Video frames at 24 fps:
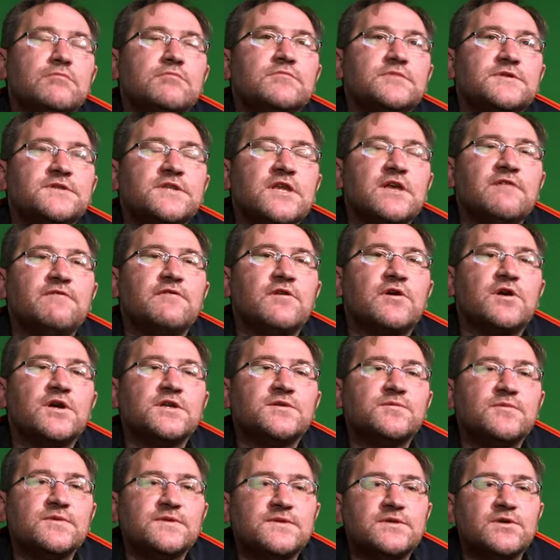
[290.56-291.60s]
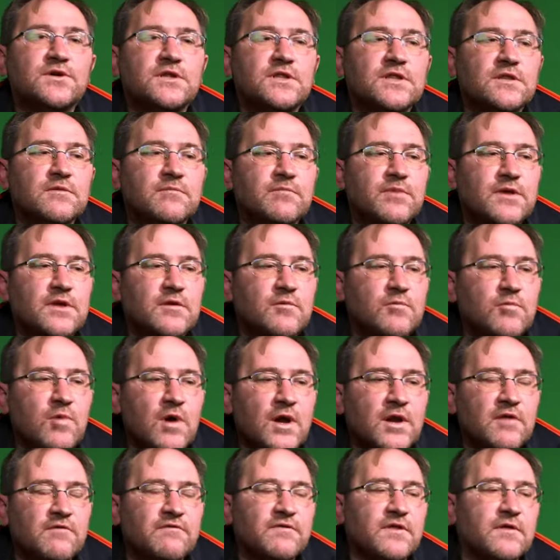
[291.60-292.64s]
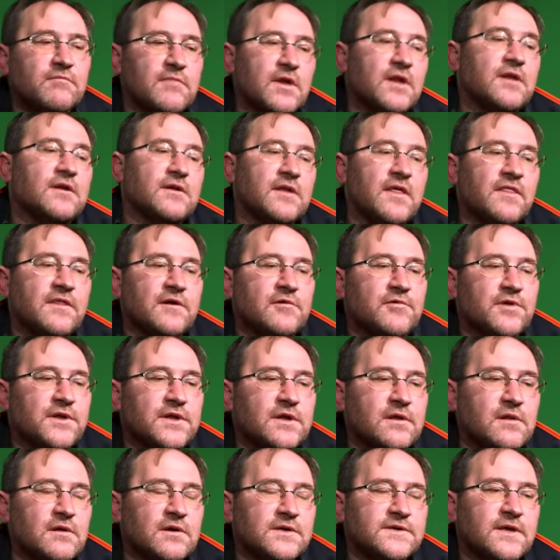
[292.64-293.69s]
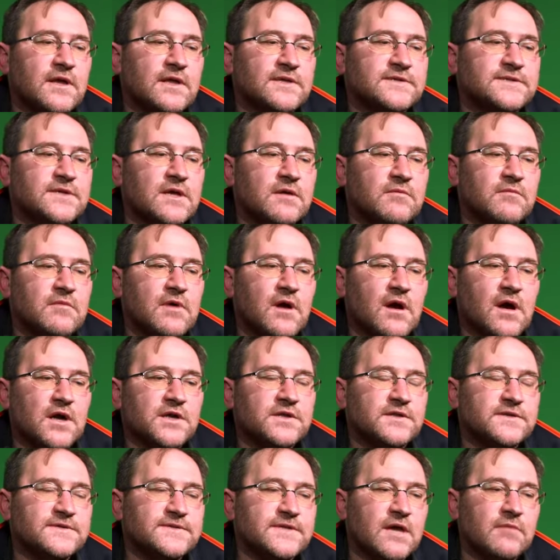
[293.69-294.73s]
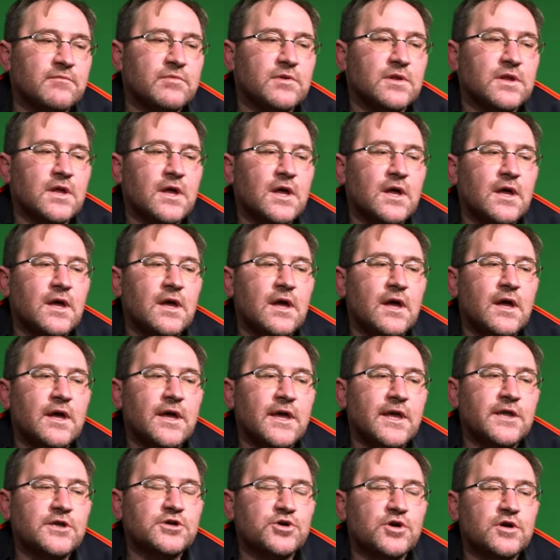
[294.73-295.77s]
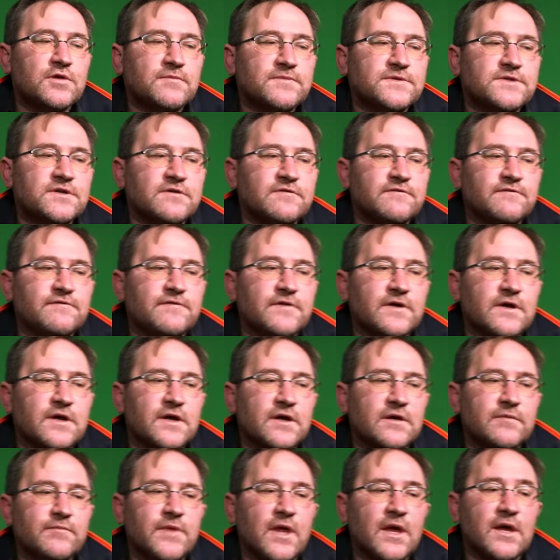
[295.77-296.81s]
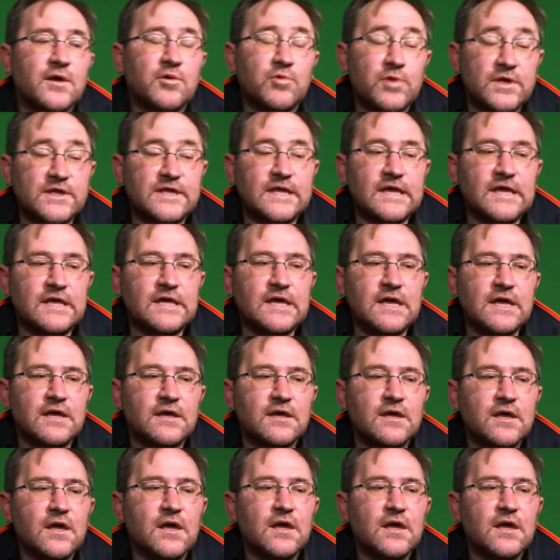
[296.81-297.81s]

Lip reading: Steve Kurtz would certainly be one of them, and the critical art ensemble, in terms of critiquing